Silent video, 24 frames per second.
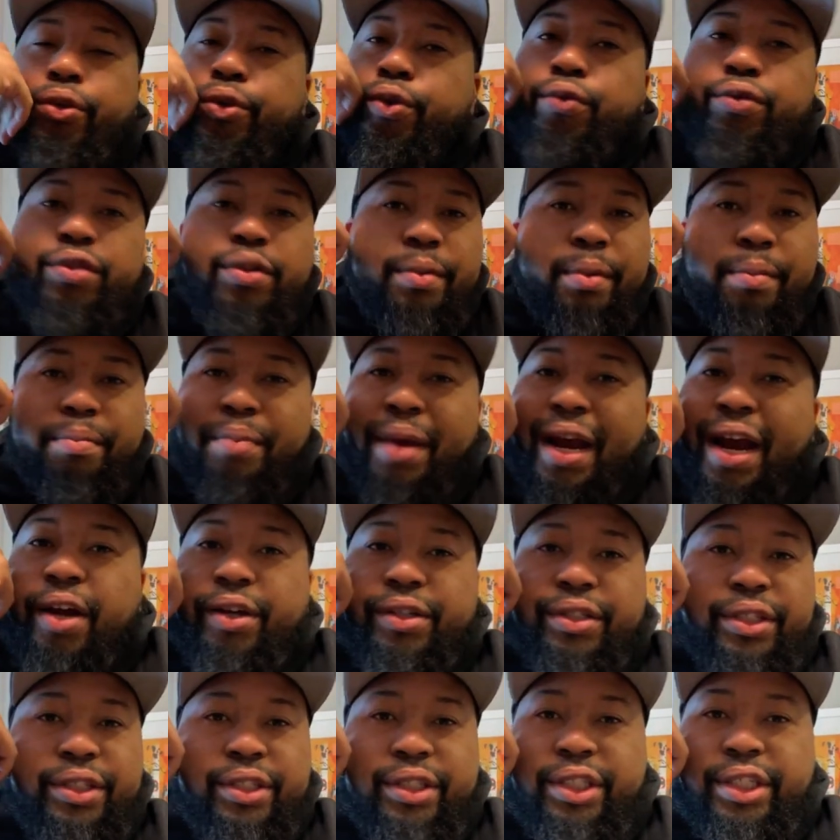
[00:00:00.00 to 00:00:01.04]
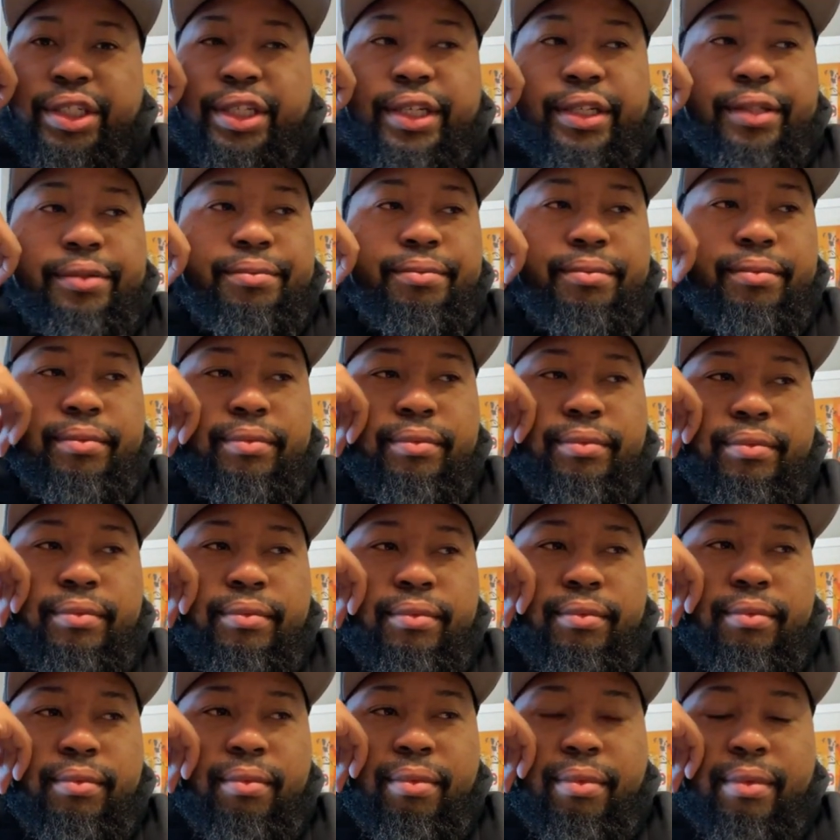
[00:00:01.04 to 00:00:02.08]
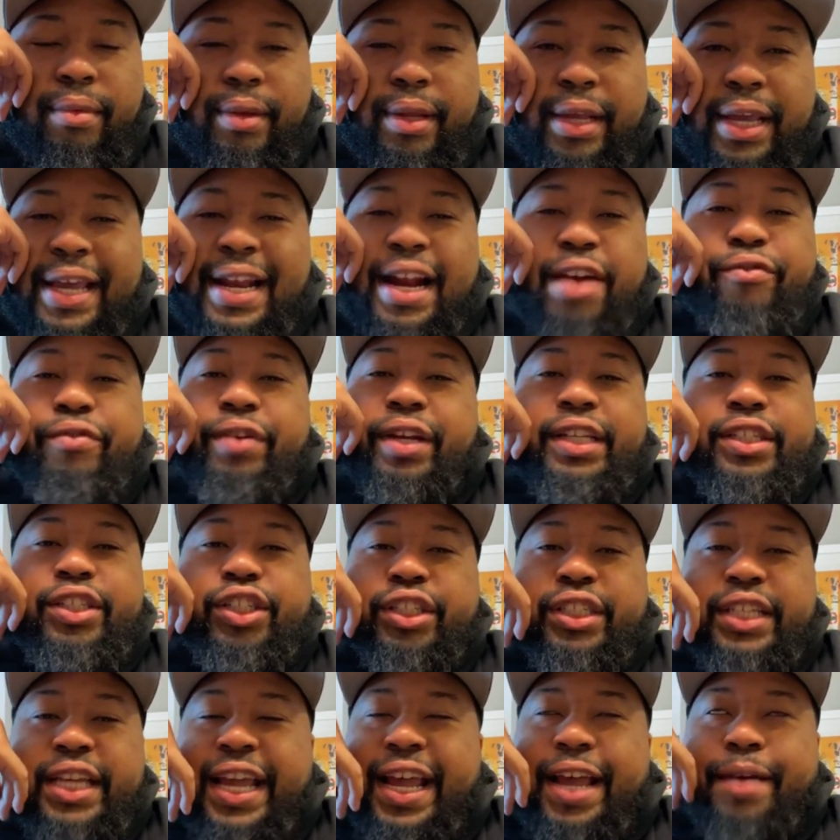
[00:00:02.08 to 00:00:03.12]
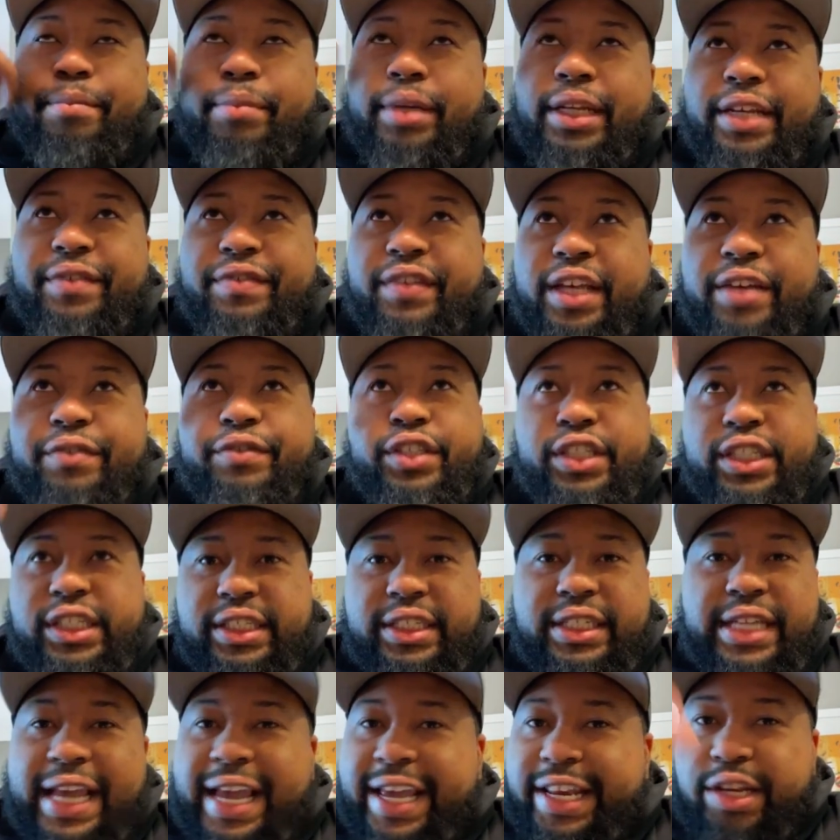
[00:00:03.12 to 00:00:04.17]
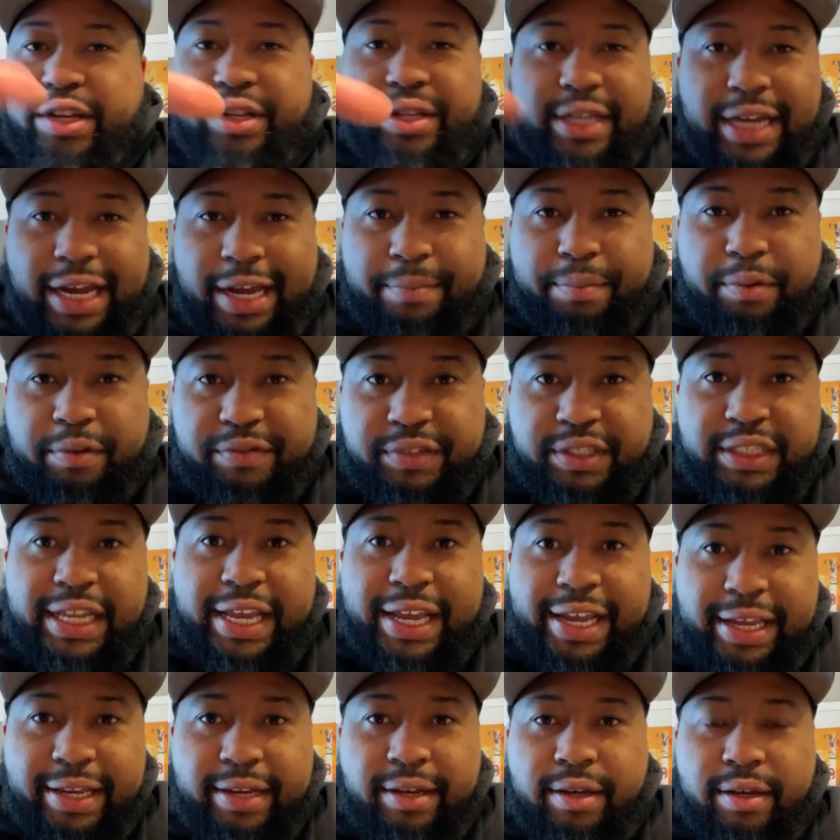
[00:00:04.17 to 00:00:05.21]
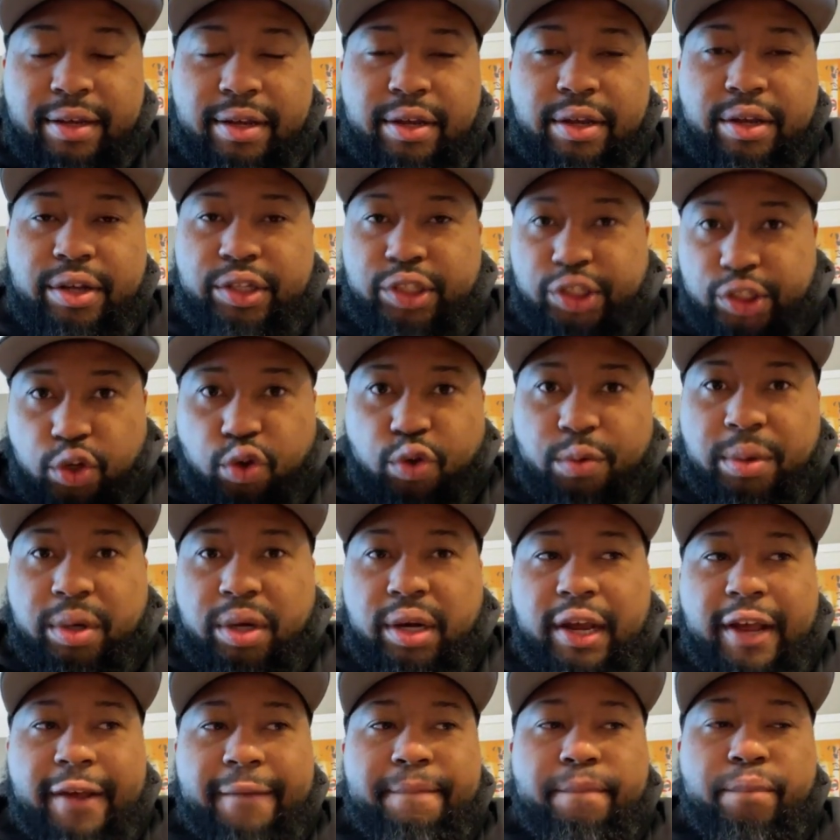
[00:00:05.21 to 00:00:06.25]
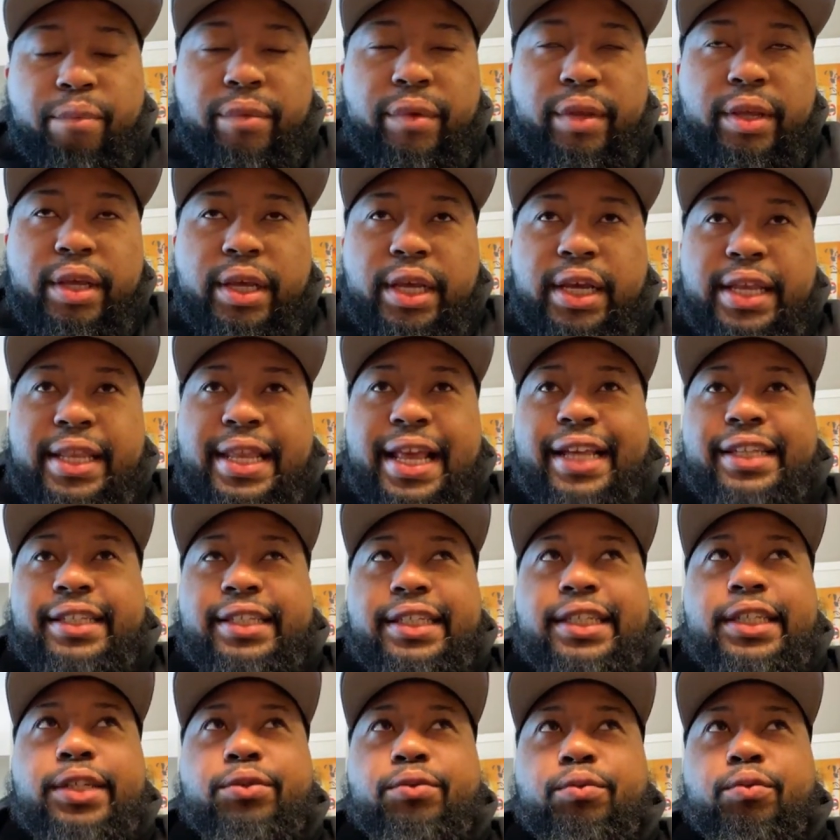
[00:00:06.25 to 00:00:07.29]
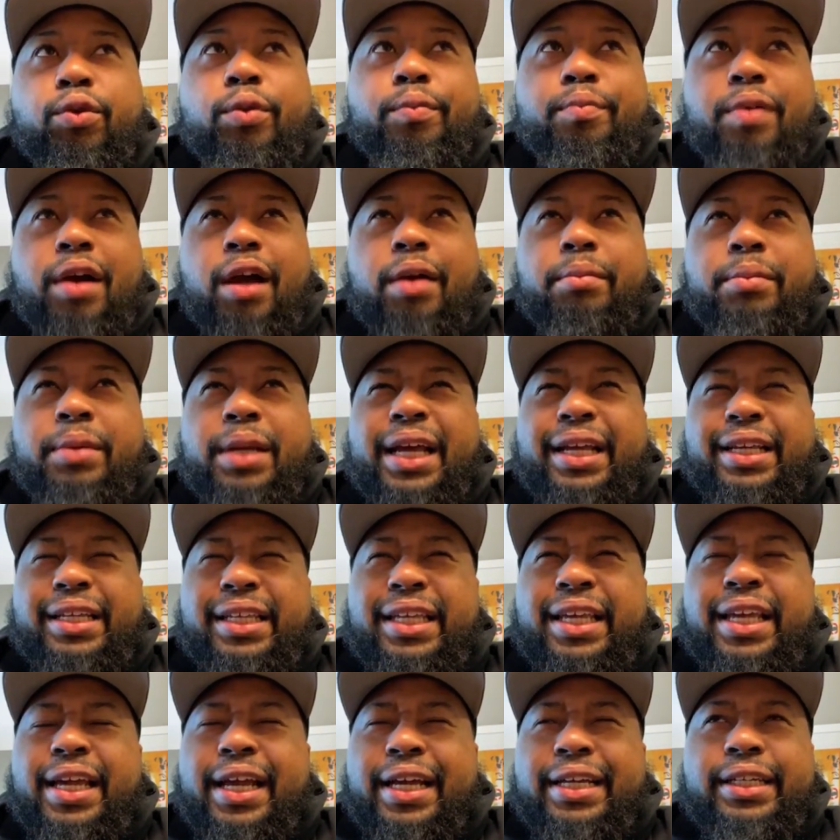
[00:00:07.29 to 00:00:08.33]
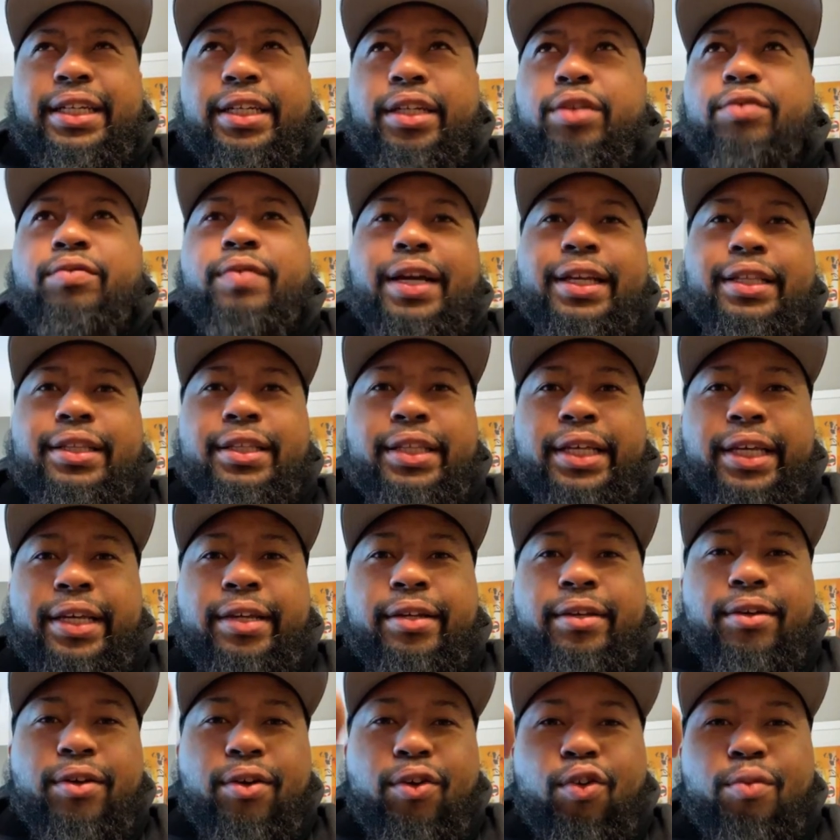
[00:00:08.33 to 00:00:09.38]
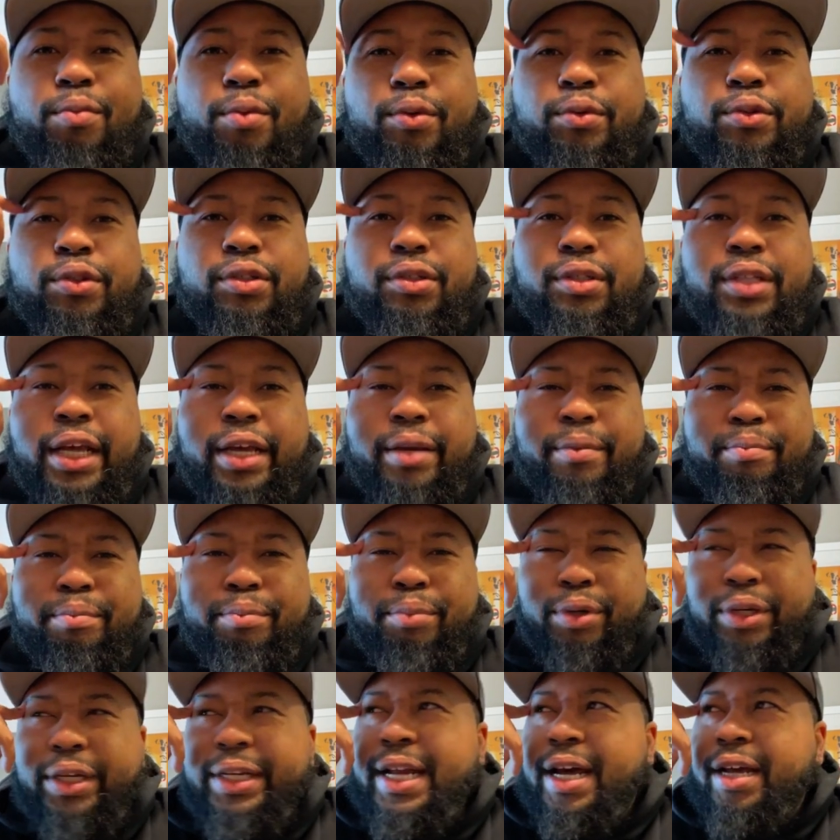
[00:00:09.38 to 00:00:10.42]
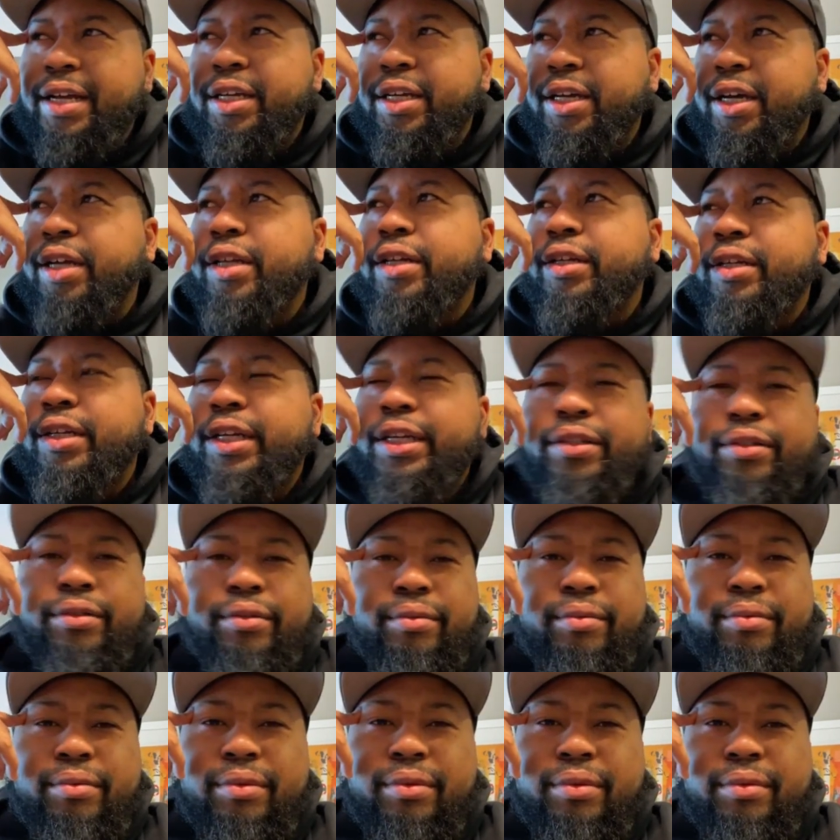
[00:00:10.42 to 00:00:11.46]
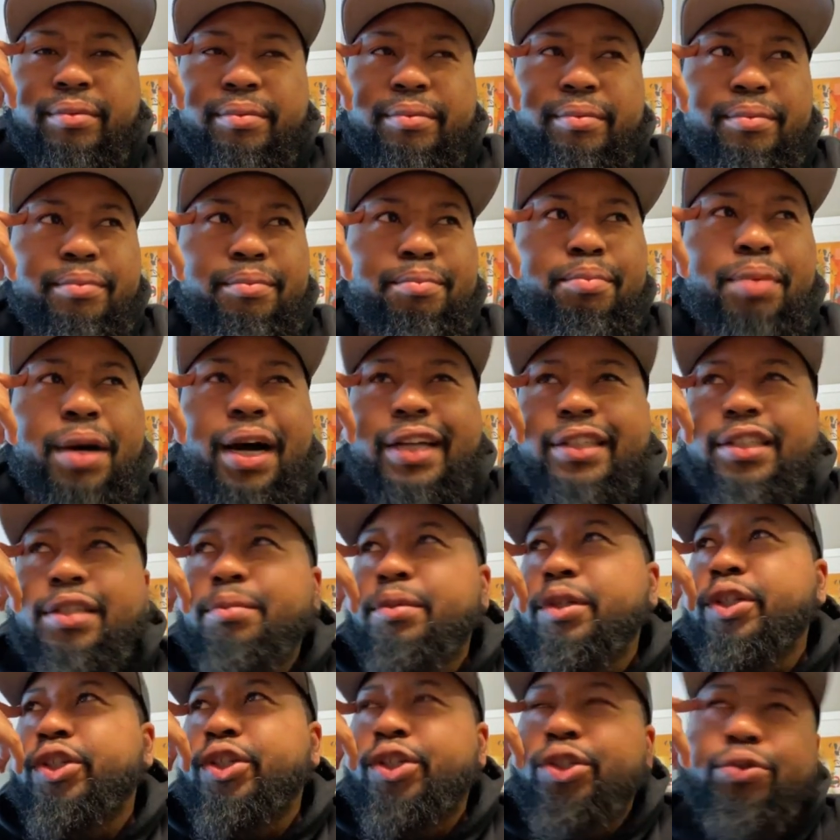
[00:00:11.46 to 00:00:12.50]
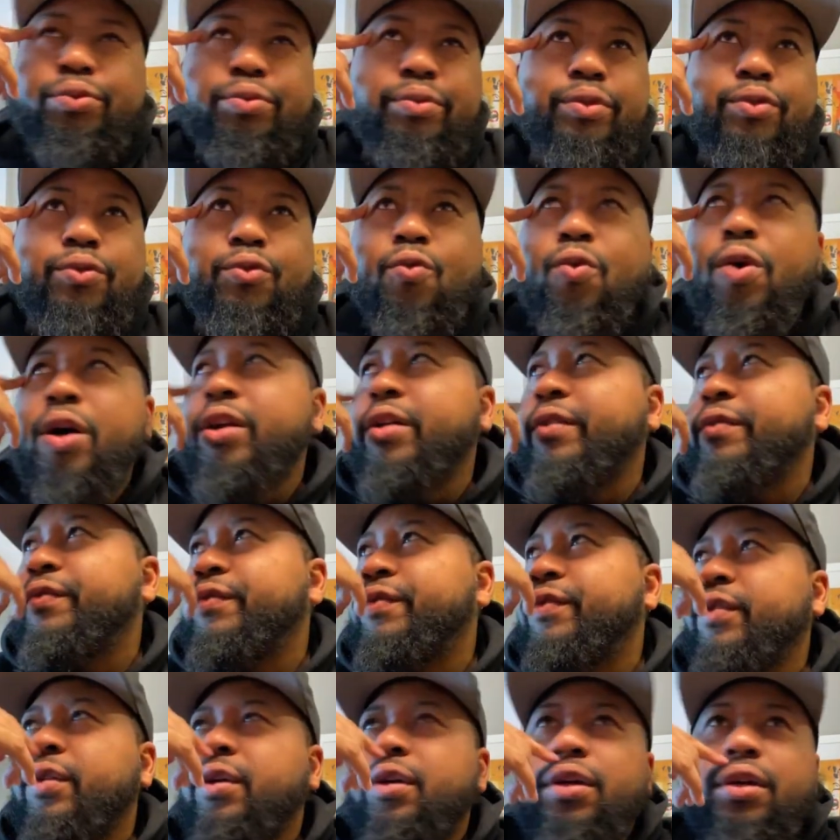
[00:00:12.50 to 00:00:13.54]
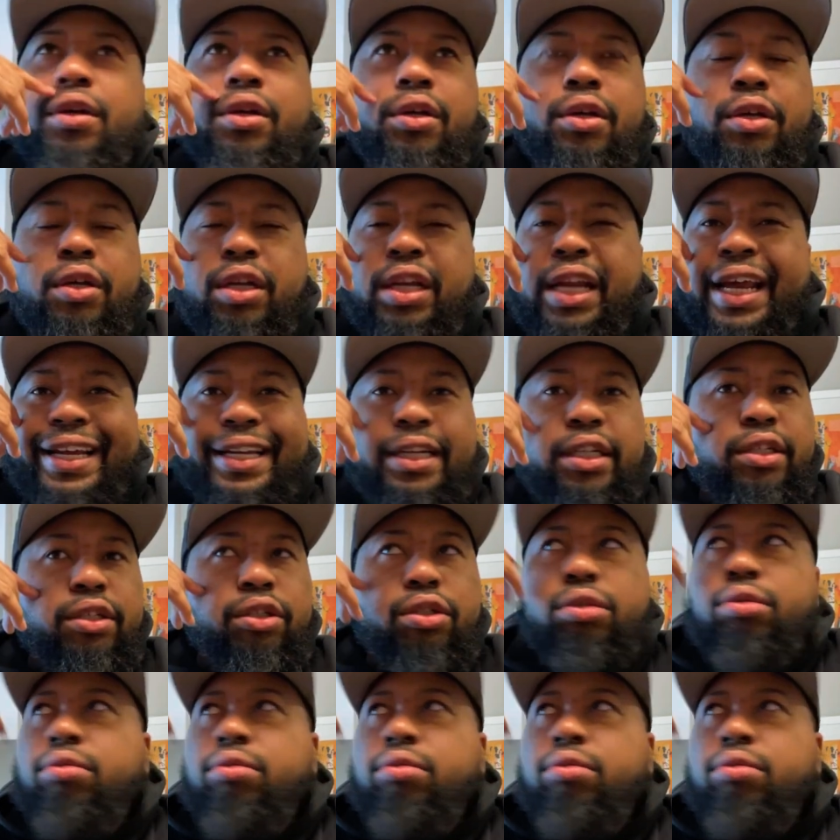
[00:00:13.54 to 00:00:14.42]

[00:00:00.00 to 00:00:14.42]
You do some embarrassing shit. And I really just can't believe, if she's any type of sane, sober, that she would probably be like, yeah, I did the right thing. Almost like pulling out a gun and possibly shooting one of, like,